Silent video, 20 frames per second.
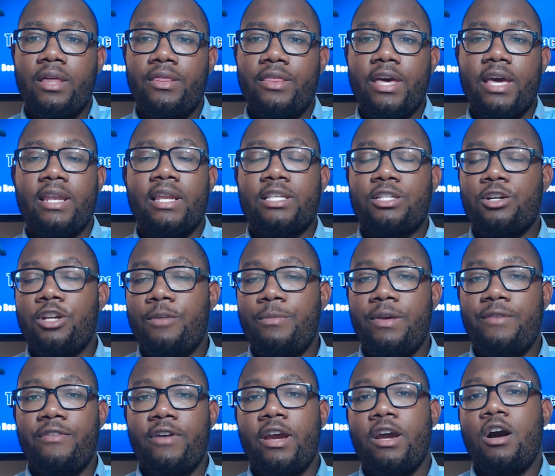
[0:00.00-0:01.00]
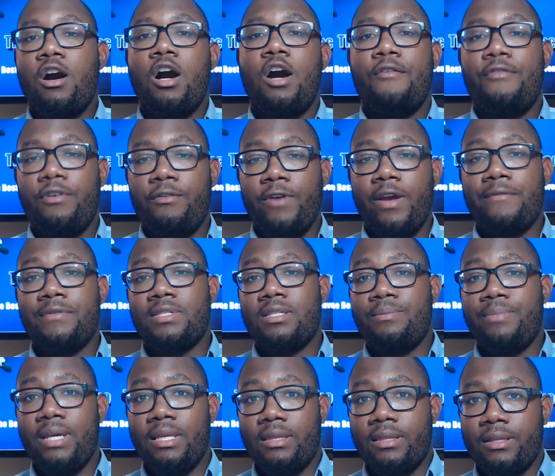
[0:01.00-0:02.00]
then it's going to be very hard for the Ravens to
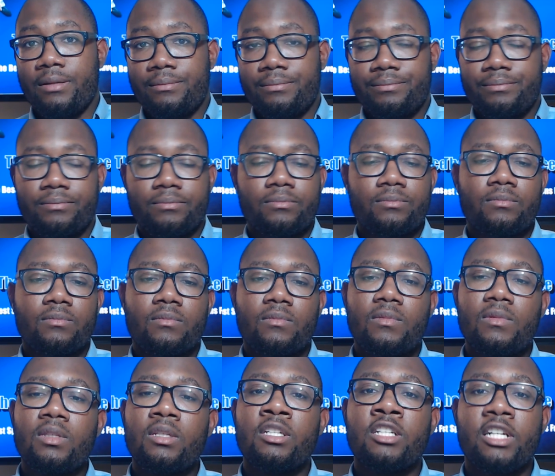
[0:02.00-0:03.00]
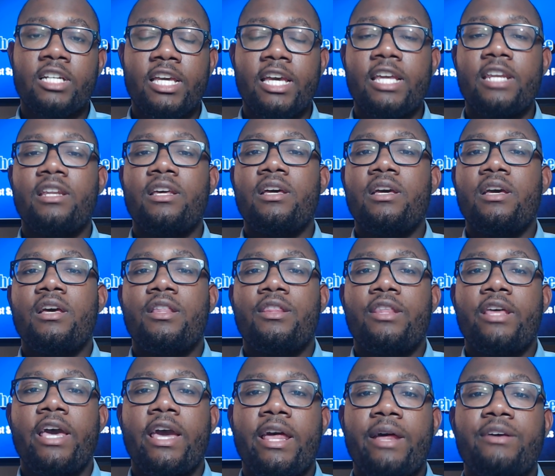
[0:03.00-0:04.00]
beat them. Again,
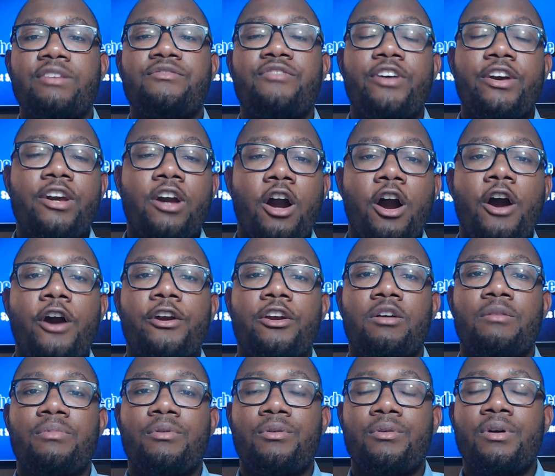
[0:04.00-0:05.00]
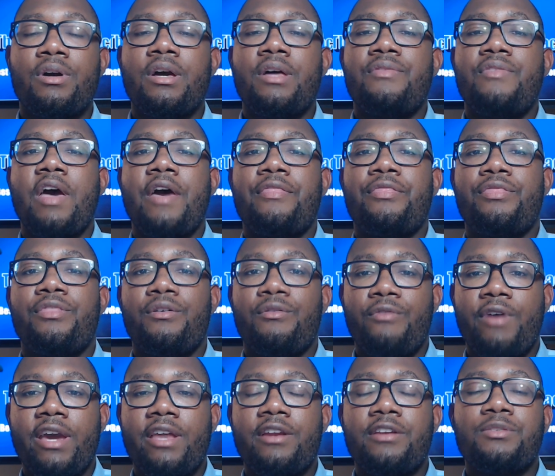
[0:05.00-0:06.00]
it is very arguable that the
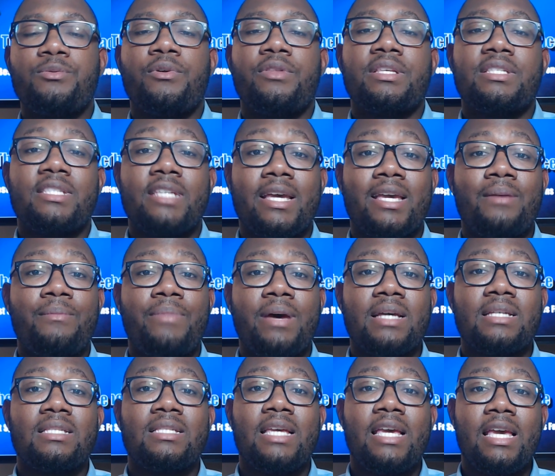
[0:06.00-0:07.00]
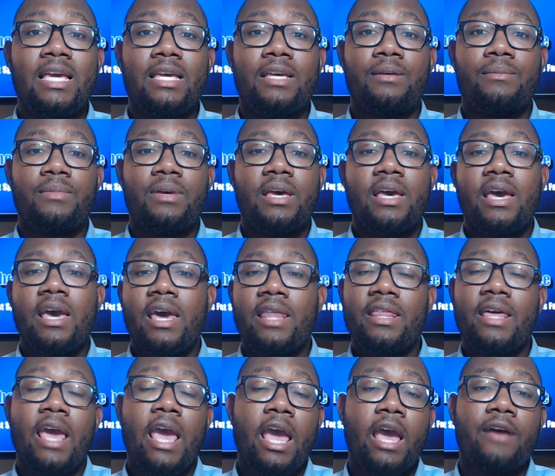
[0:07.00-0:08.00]
Raiders were the second best team in
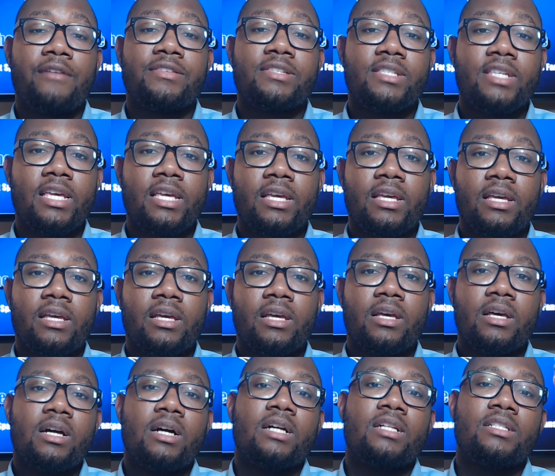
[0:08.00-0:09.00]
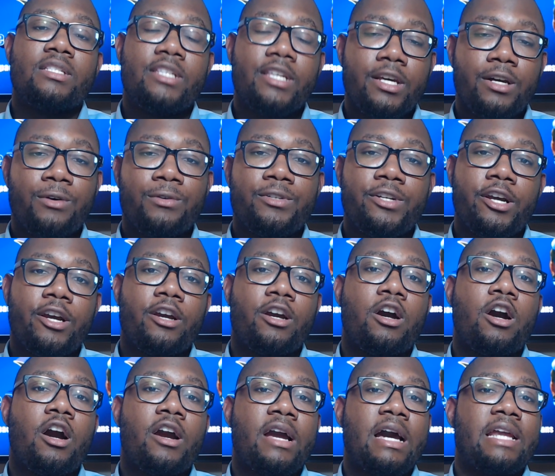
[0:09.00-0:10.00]
the AFC until Derek
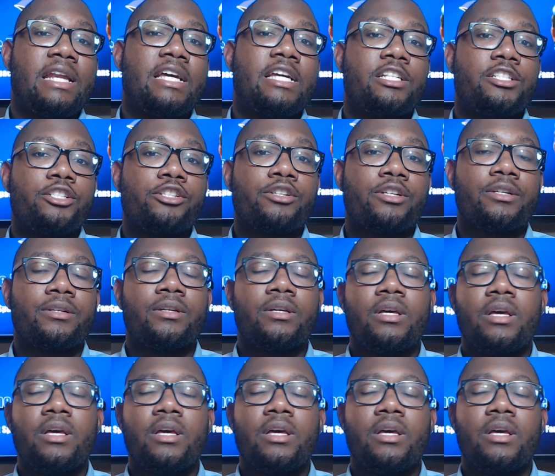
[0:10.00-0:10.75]
Carr got injured.